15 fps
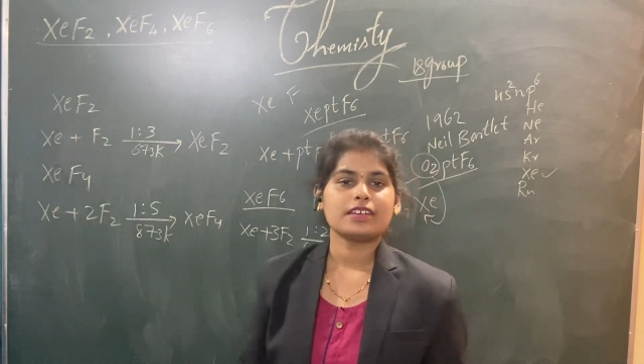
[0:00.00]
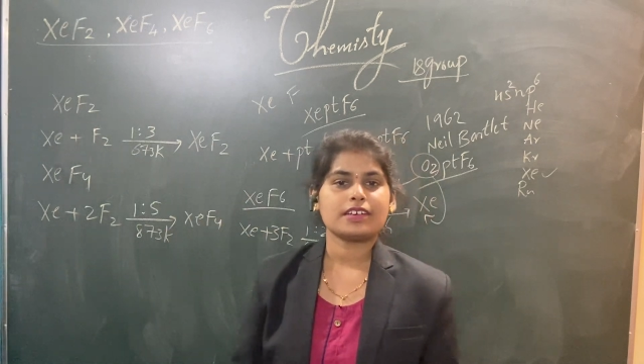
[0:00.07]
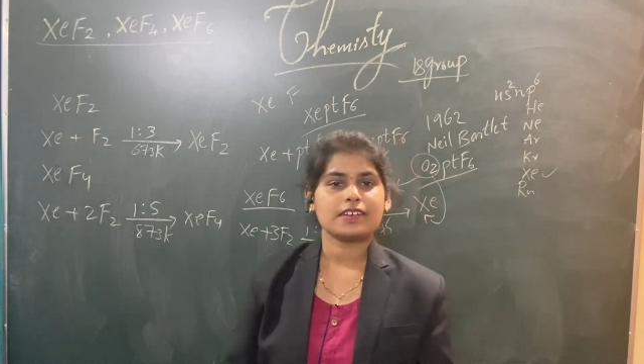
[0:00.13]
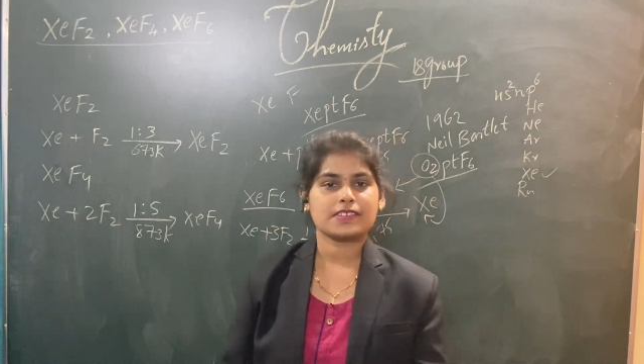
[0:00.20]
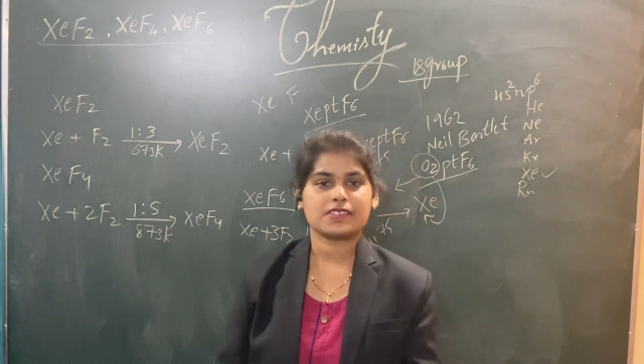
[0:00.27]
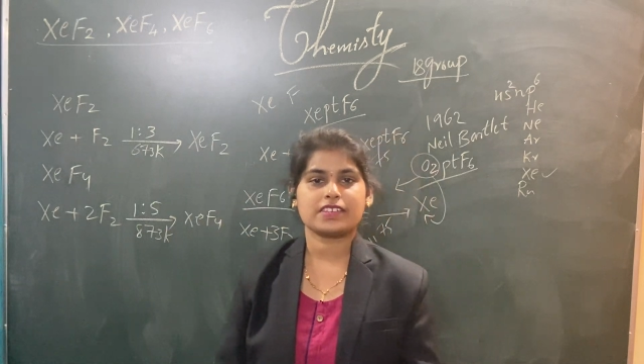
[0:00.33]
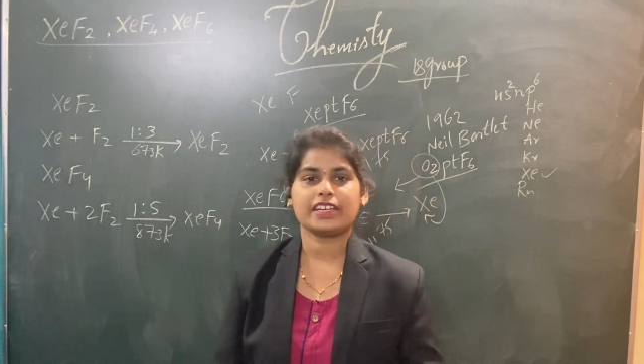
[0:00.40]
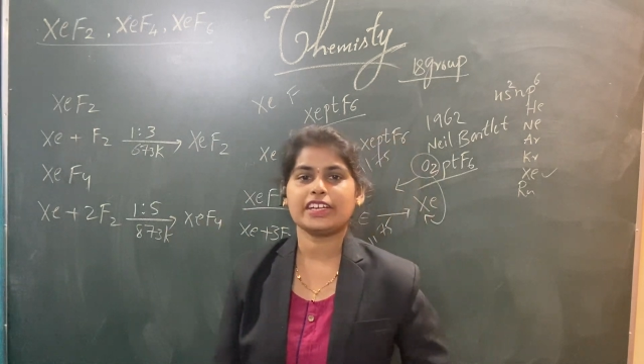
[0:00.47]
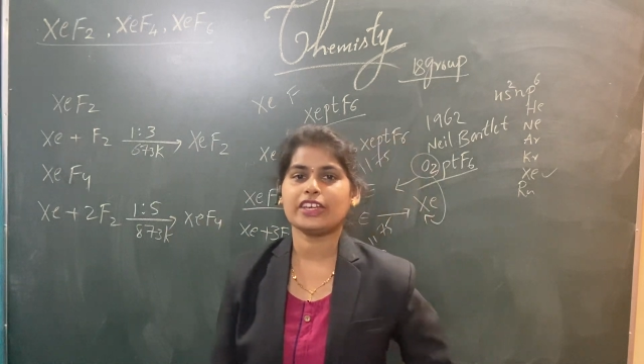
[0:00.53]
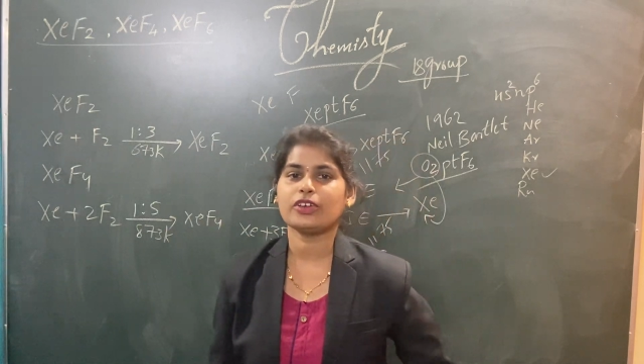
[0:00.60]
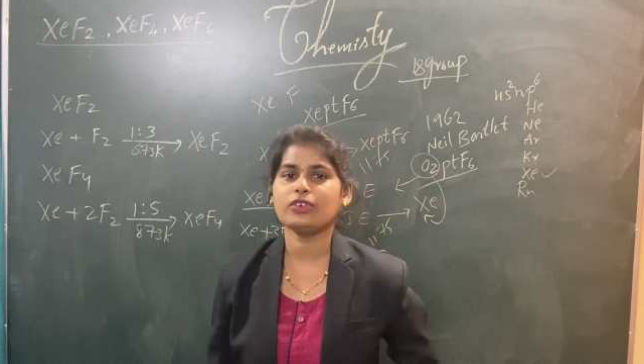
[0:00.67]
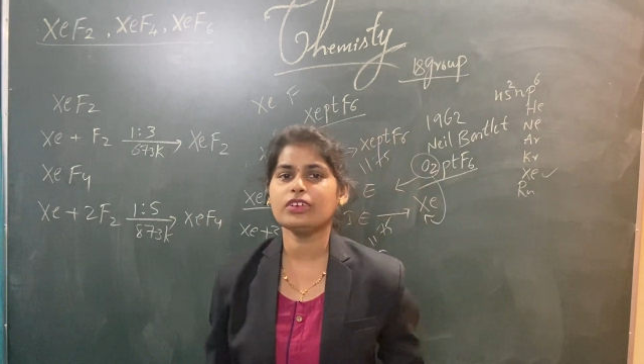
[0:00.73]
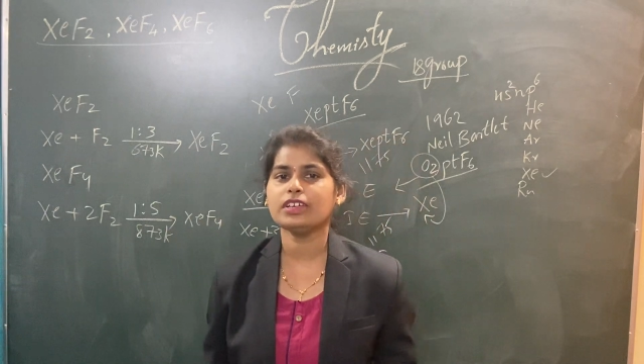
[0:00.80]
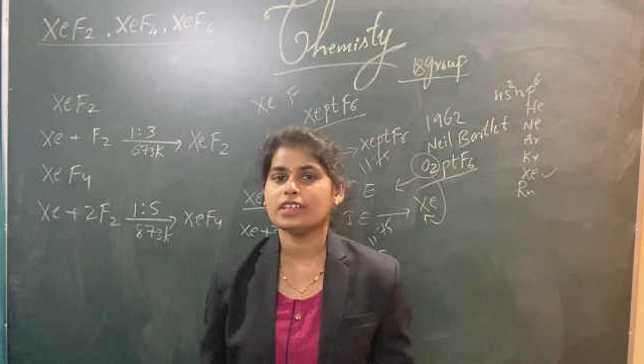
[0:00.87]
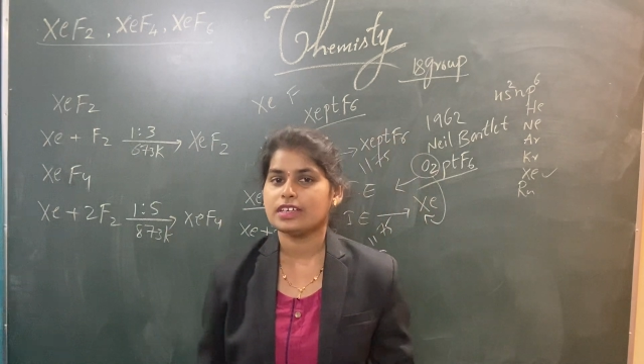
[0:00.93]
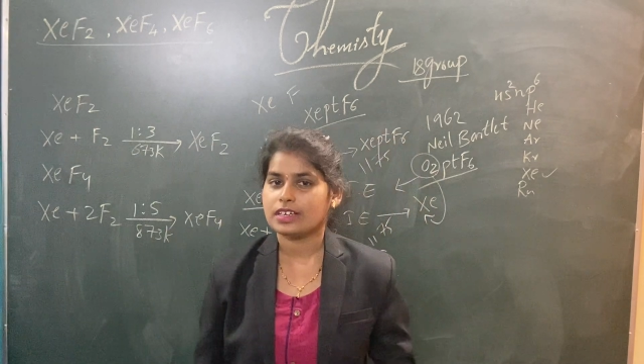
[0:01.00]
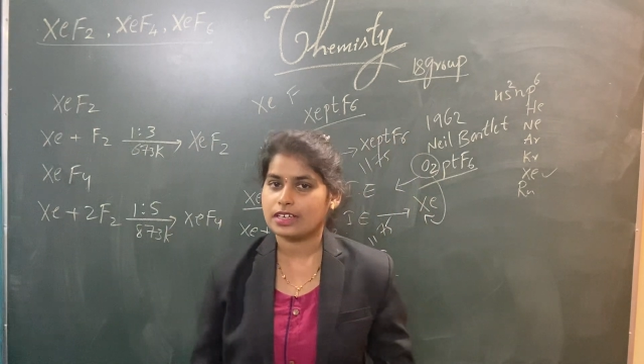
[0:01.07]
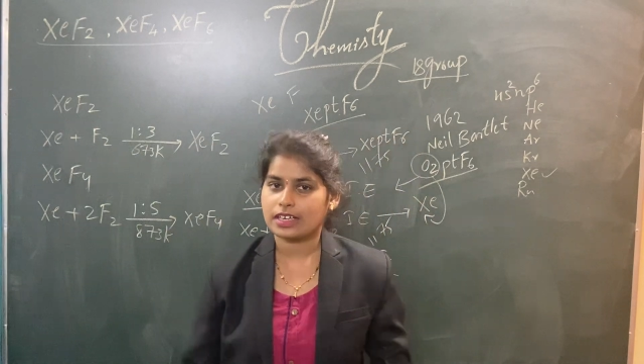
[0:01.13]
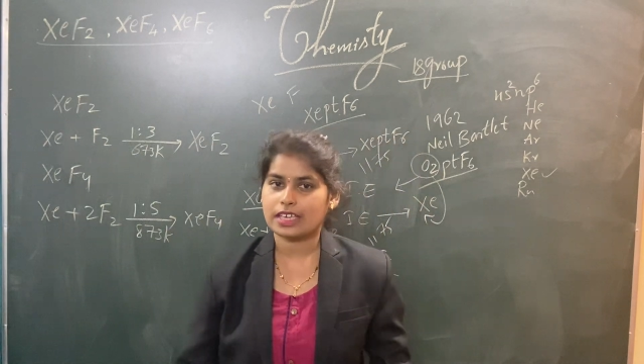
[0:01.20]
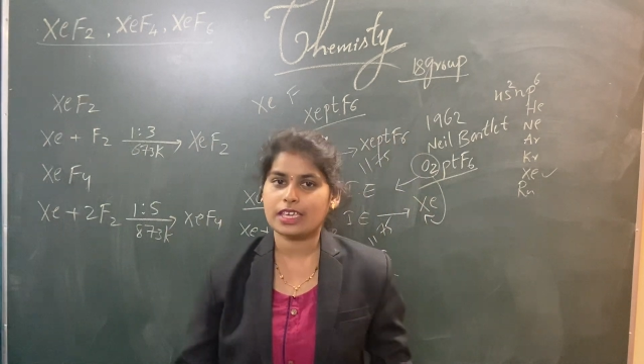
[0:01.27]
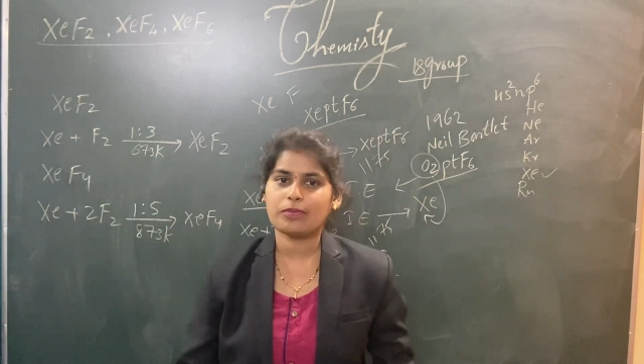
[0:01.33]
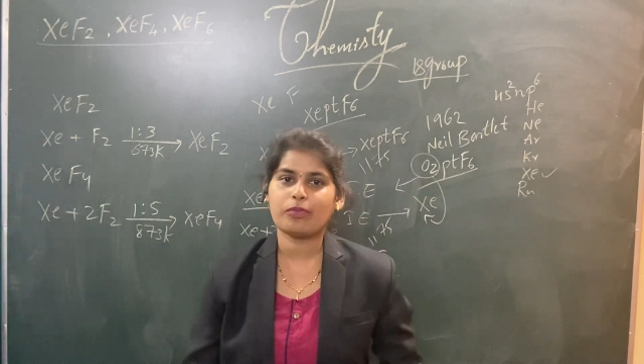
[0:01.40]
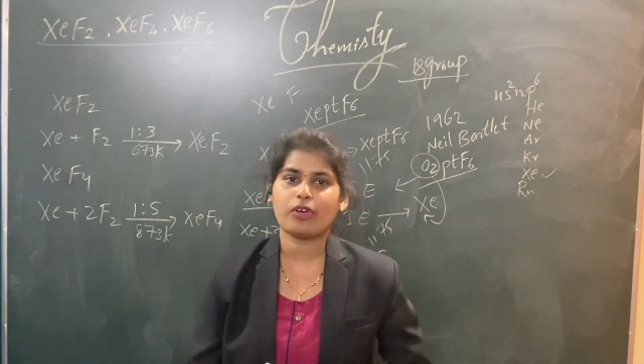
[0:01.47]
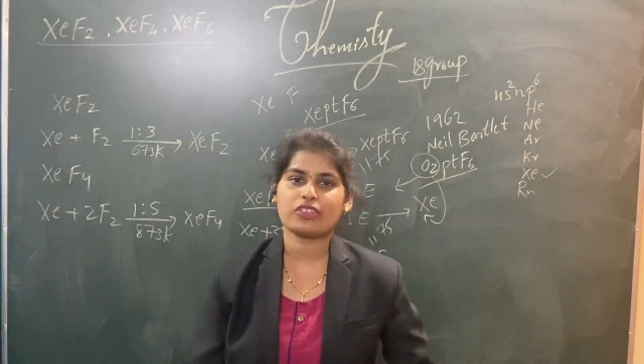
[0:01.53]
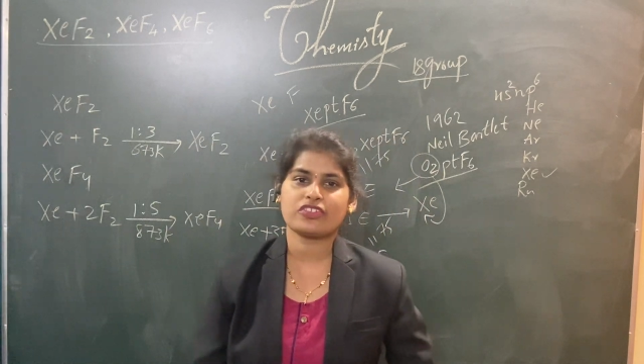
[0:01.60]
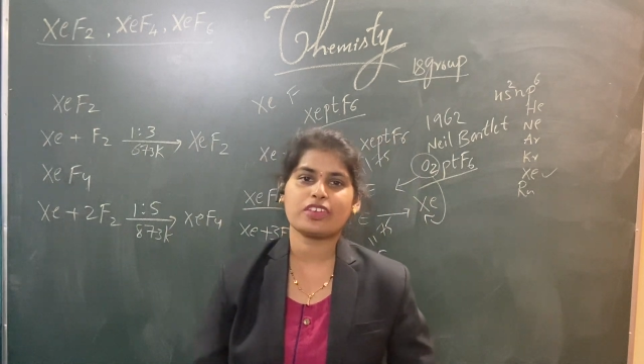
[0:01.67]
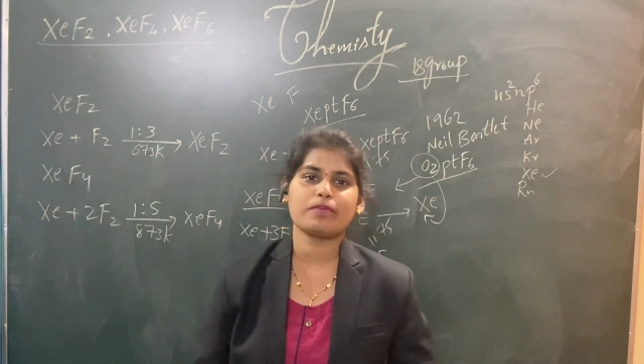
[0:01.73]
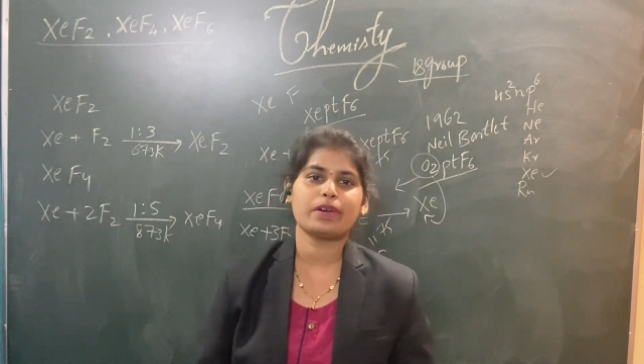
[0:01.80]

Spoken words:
Stay tuned, keep watching